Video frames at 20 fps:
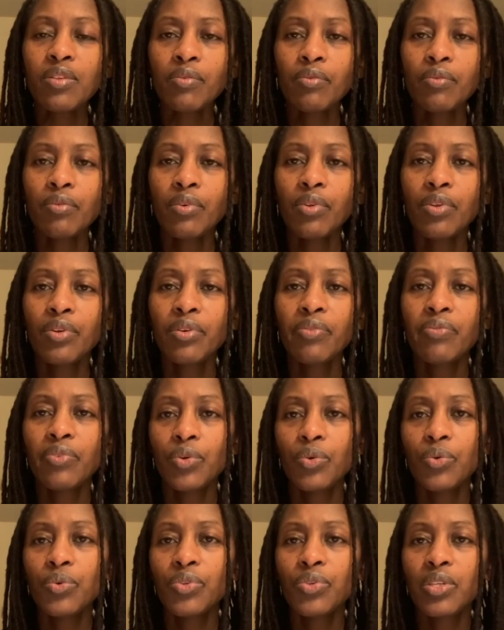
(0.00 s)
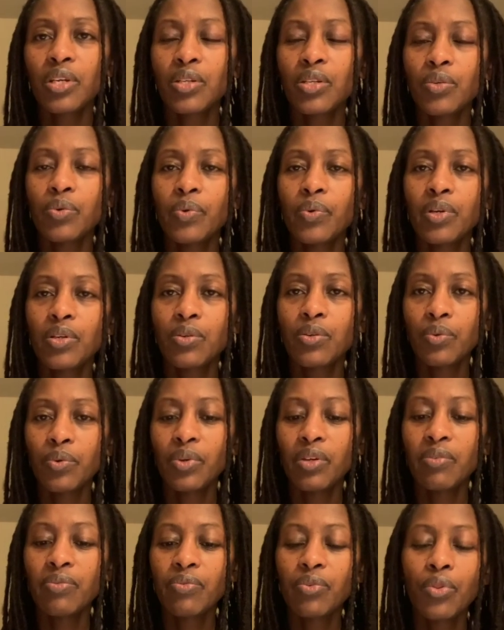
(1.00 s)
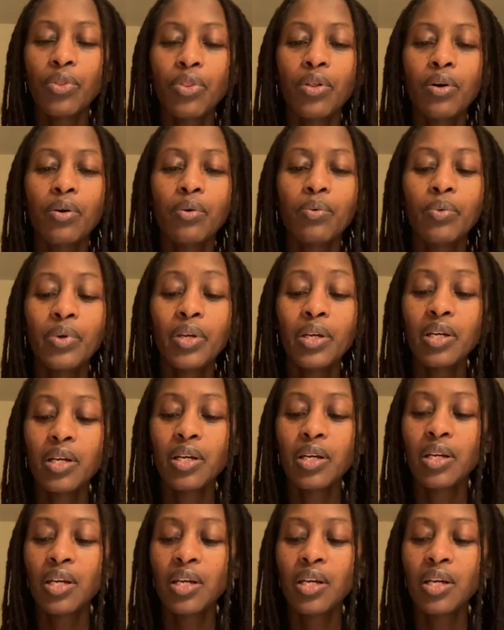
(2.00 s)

reviews that we were doing for the week.